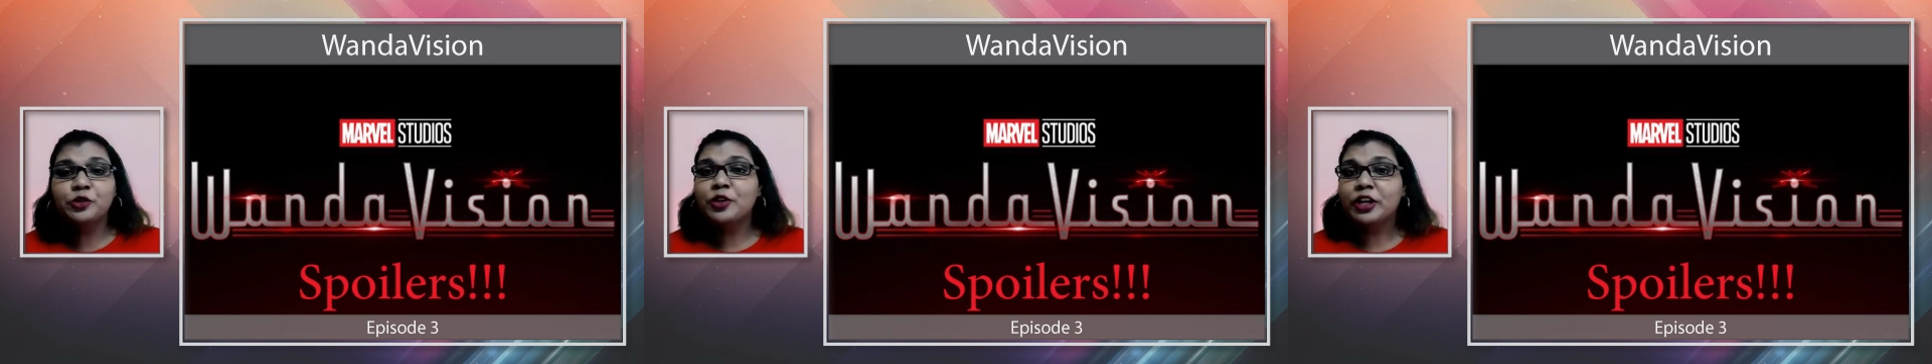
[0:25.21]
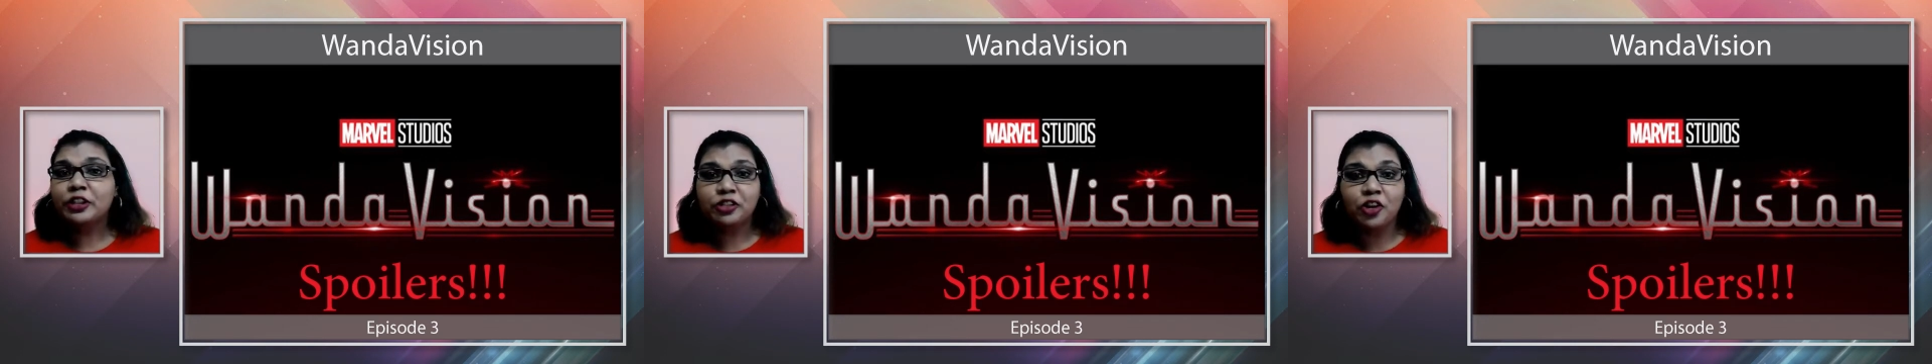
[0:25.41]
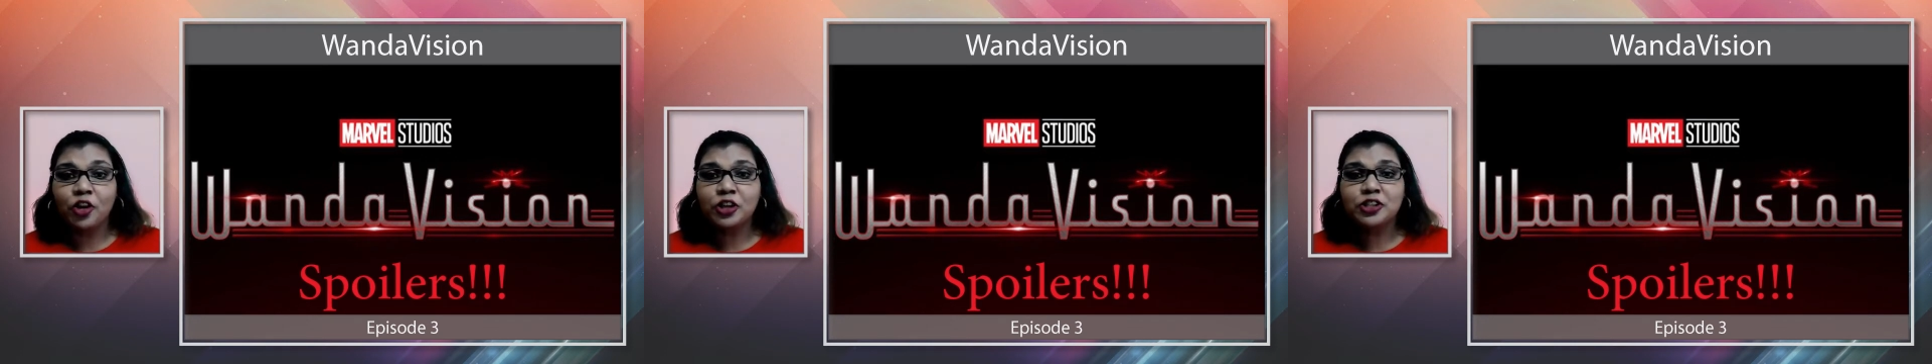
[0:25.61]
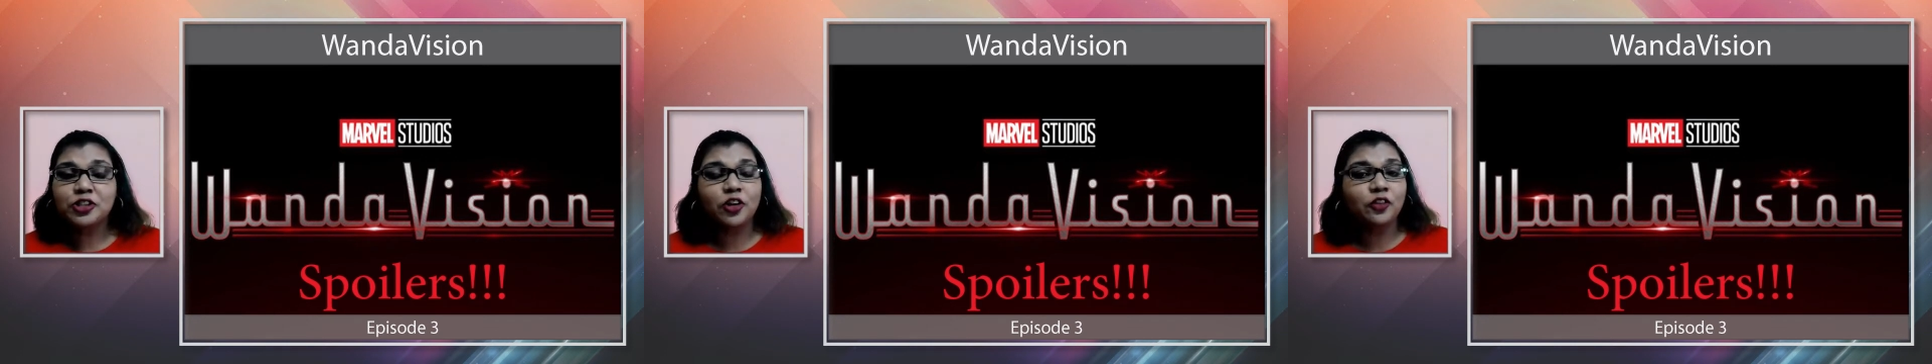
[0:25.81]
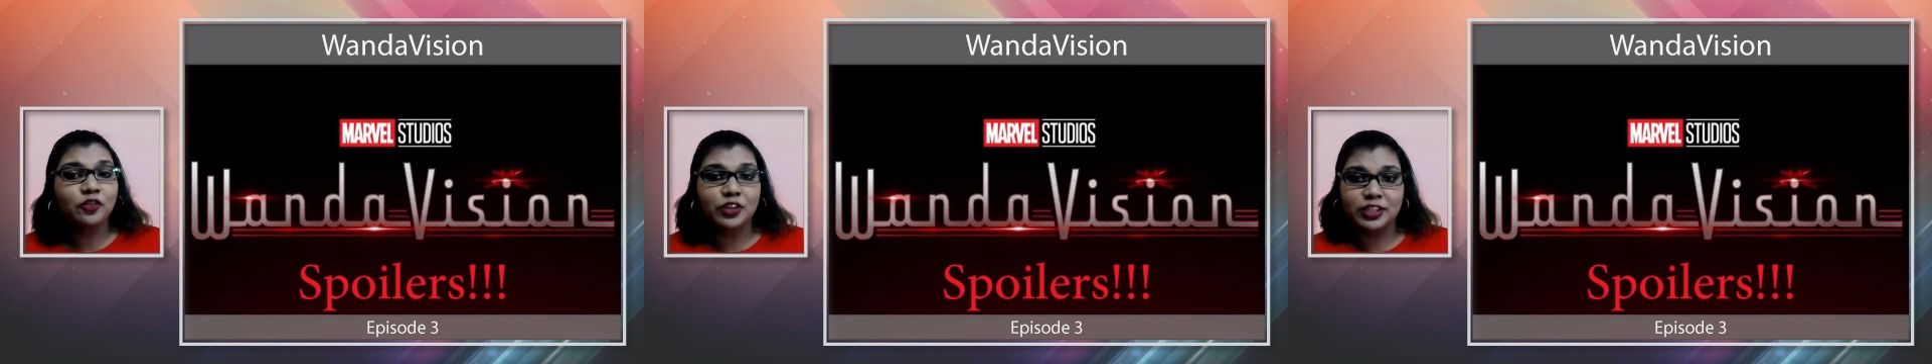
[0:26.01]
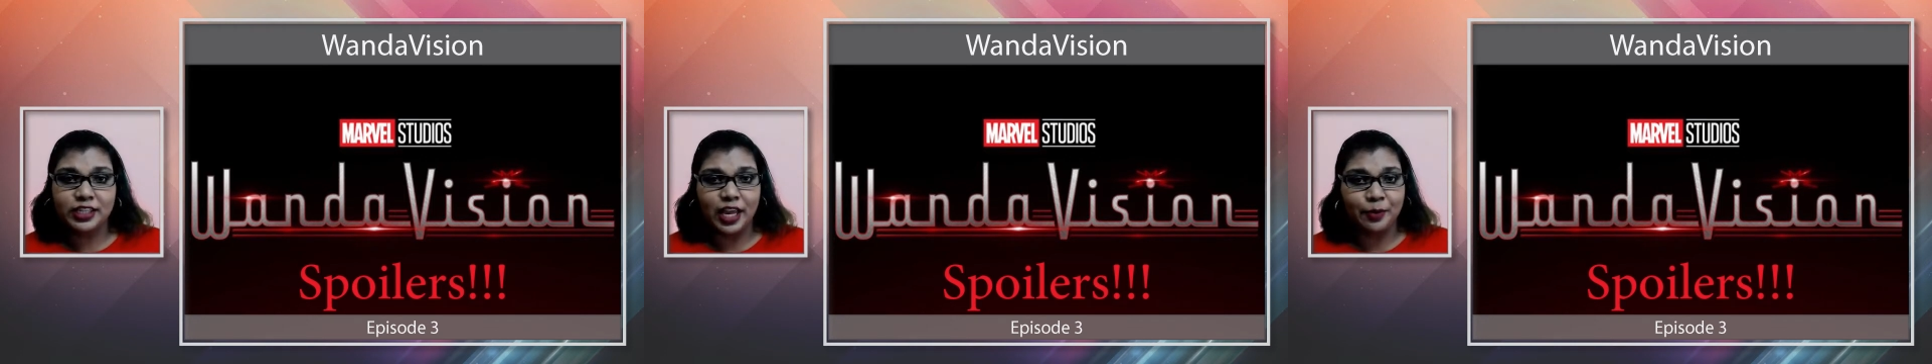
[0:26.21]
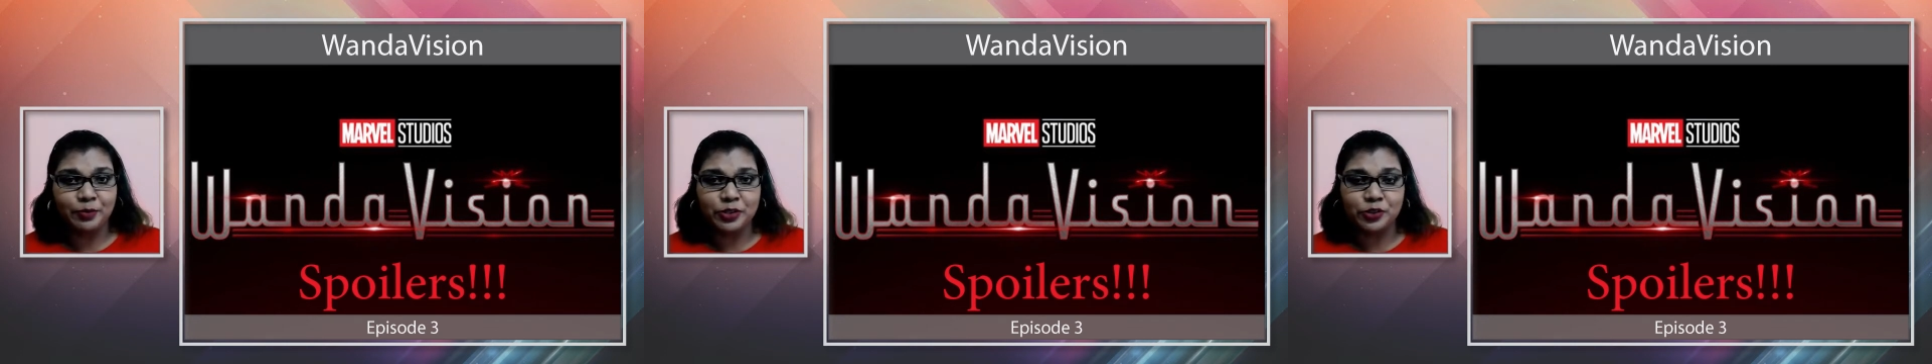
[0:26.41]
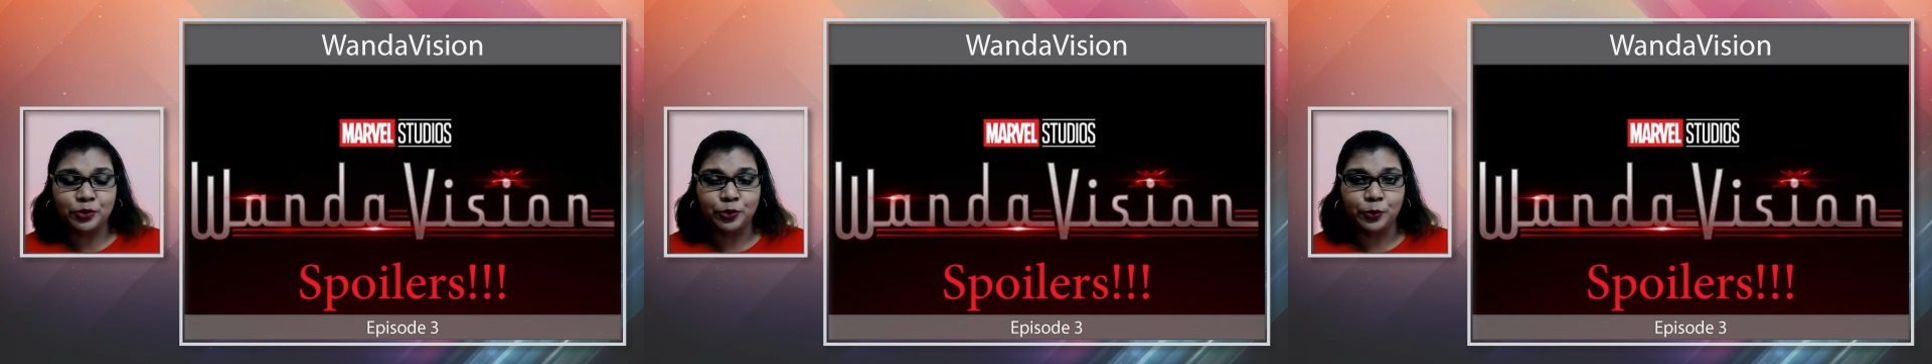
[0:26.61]
and thoughts of this
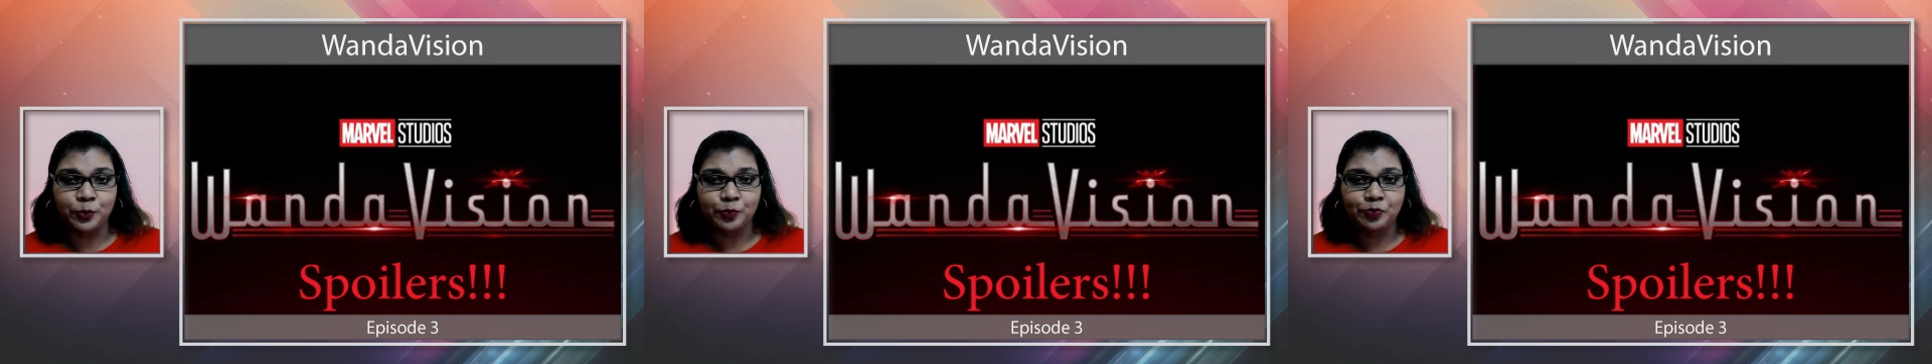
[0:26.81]
episode.